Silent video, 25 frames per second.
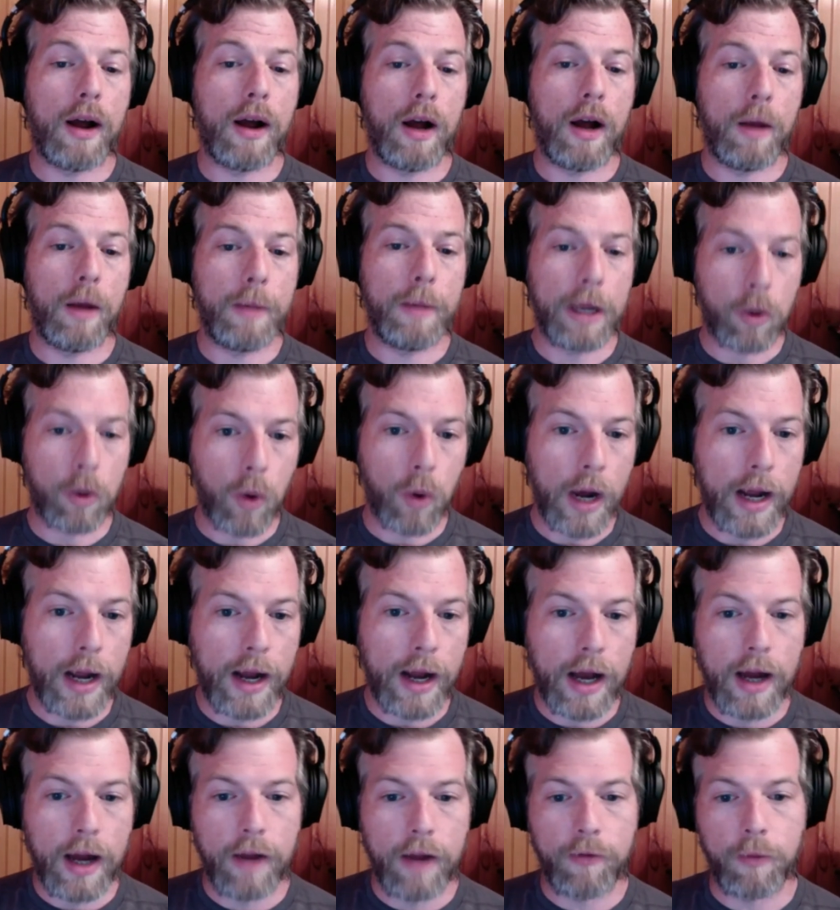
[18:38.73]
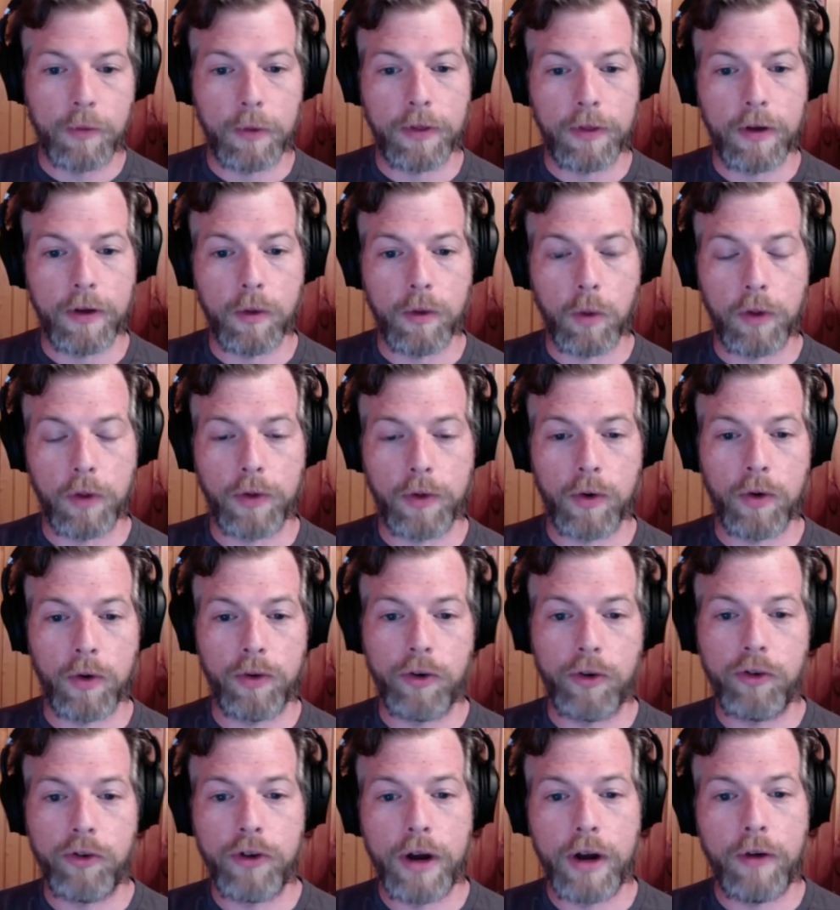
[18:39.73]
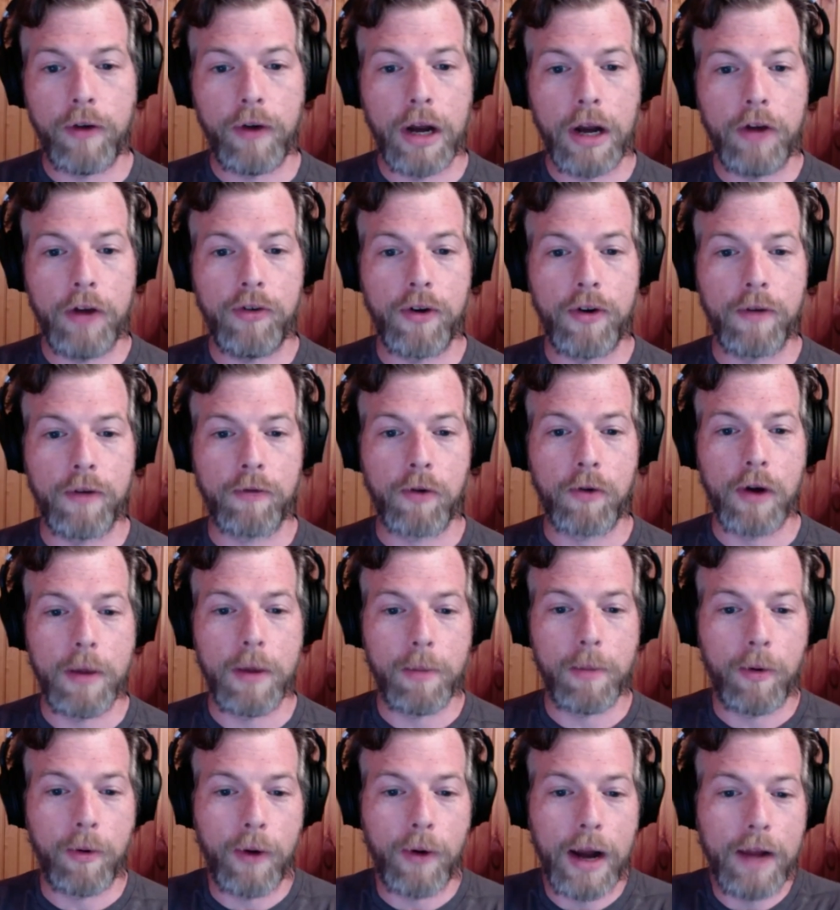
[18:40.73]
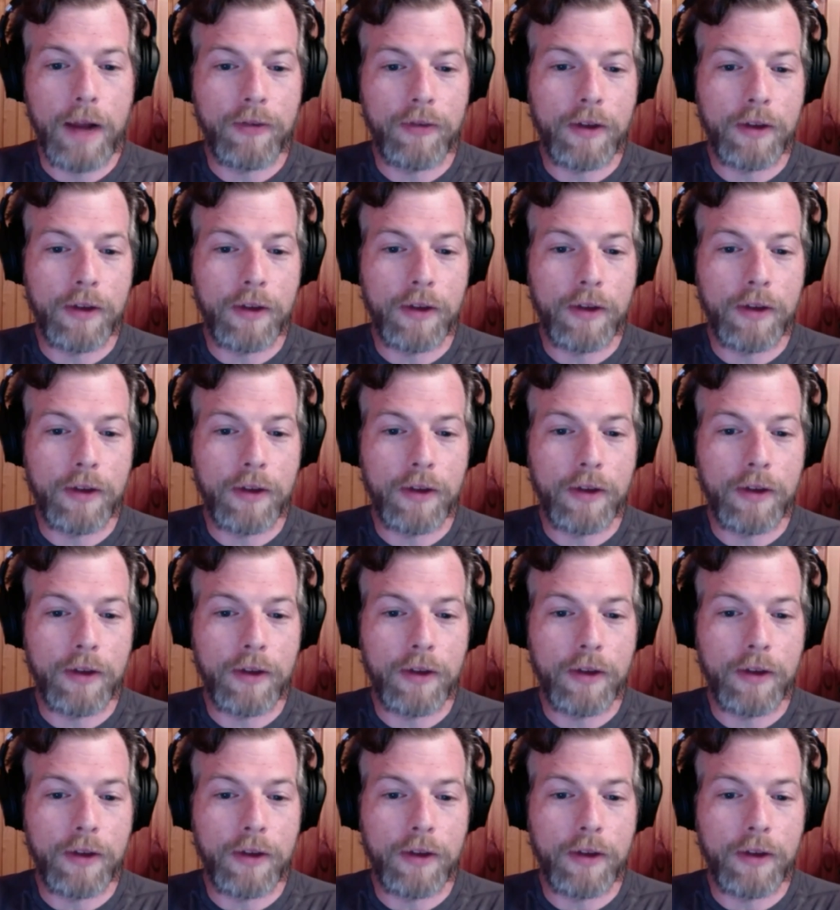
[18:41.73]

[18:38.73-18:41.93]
I'll be quite honest with it. With the older generation of Green Berets,